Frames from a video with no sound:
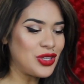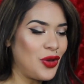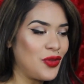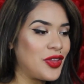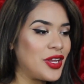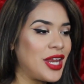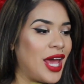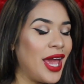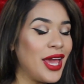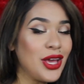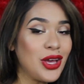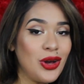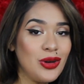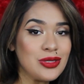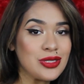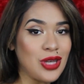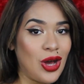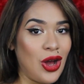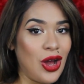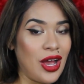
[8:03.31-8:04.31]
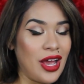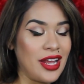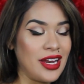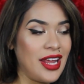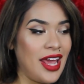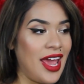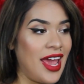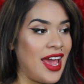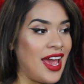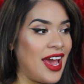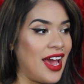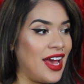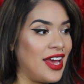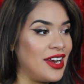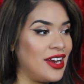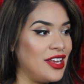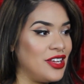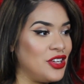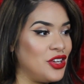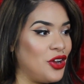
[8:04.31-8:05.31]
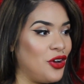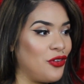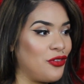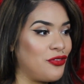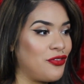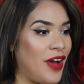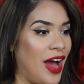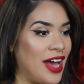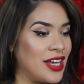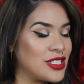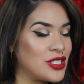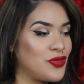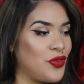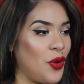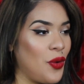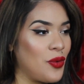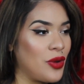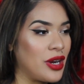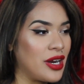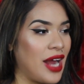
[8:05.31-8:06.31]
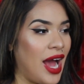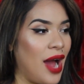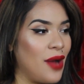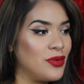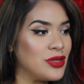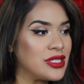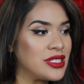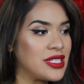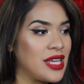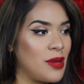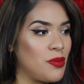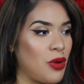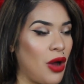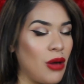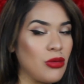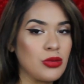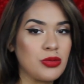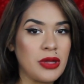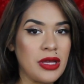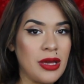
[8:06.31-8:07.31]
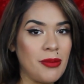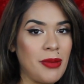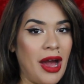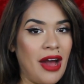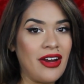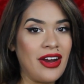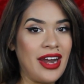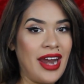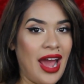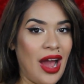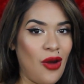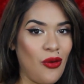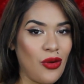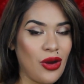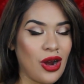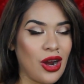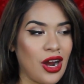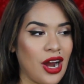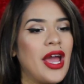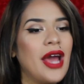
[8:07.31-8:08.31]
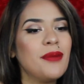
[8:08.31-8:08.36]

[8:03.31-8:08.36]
So the night goes on, and you know, fast forward, I would say probably about an hour.